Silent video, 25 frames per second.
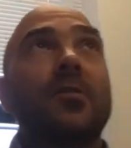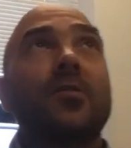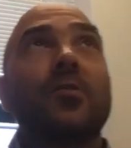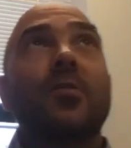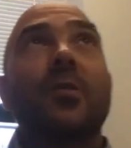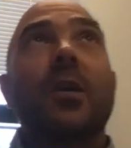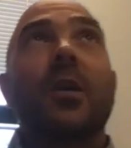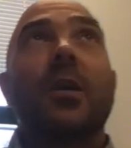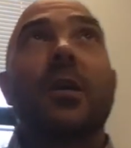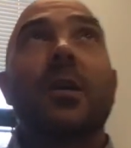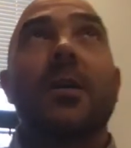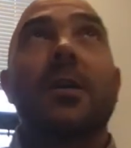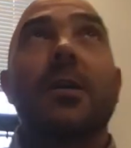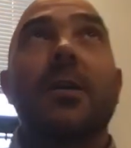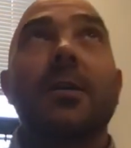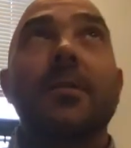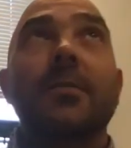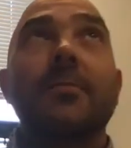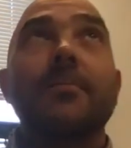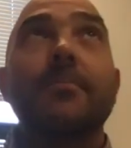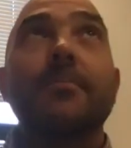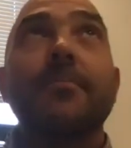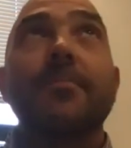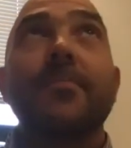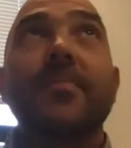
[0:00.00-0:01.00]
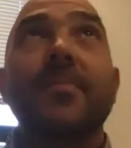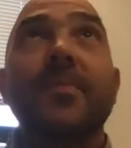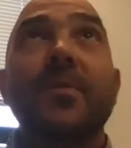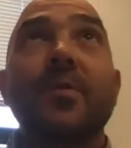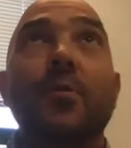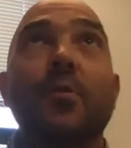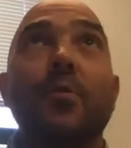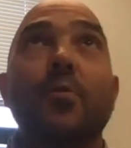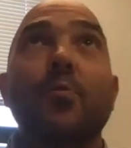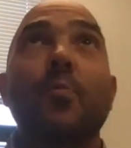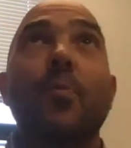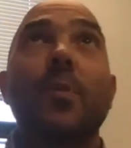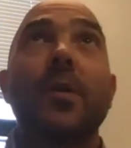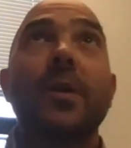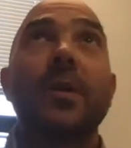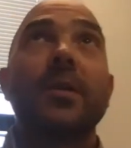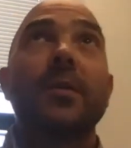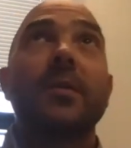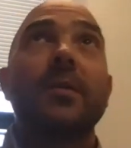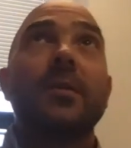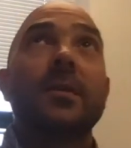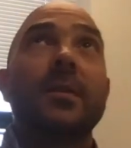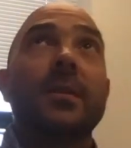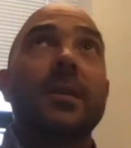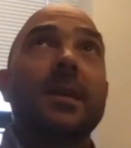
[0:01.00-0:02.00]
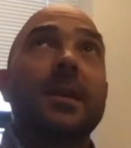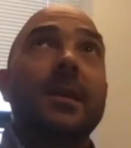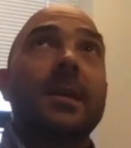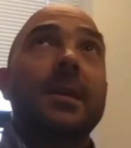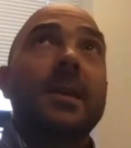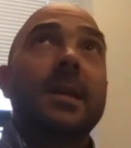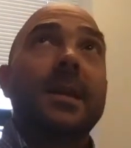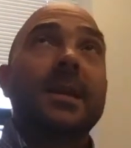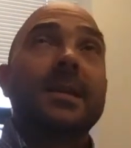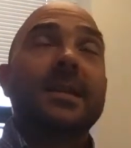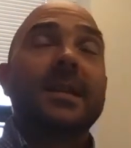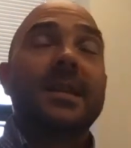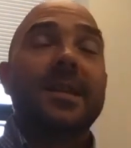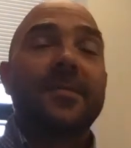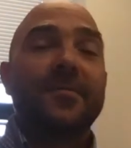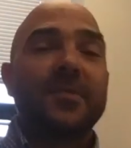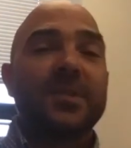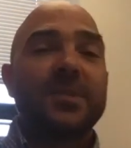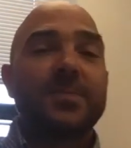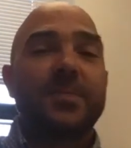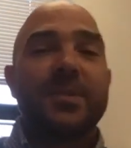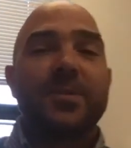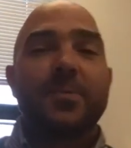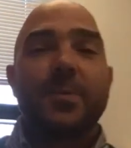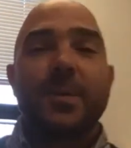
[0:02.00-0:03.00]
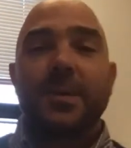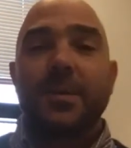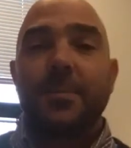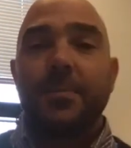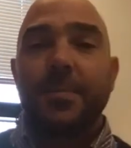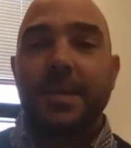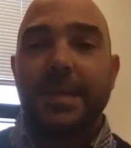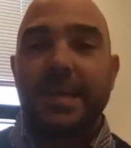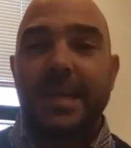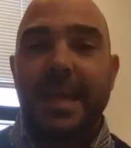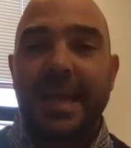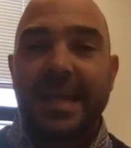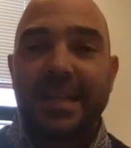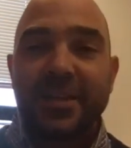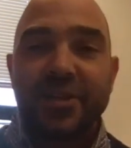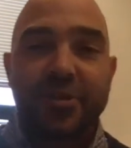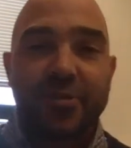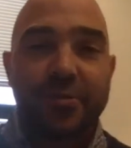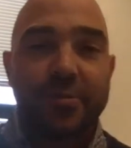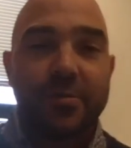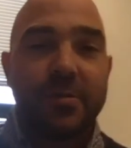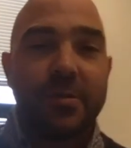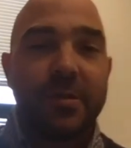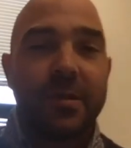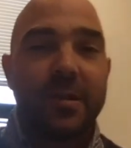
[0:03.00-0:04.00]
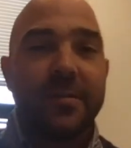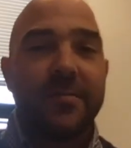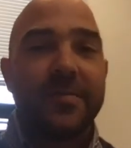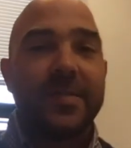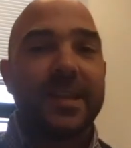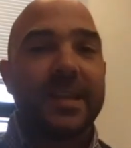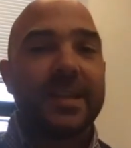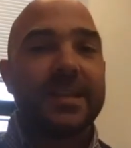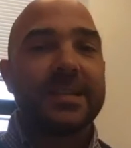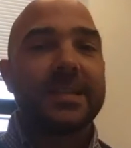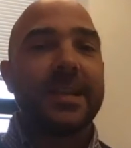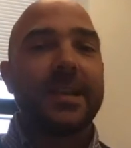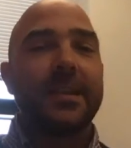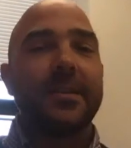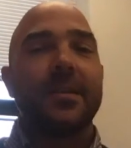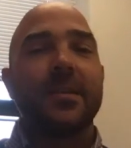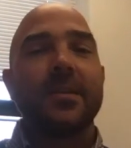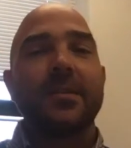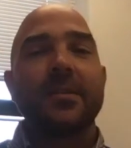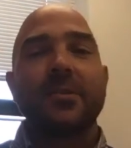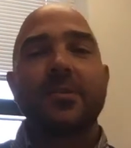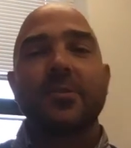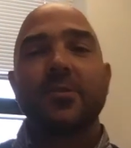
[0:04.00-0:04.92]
or what is the difference between the potential of things like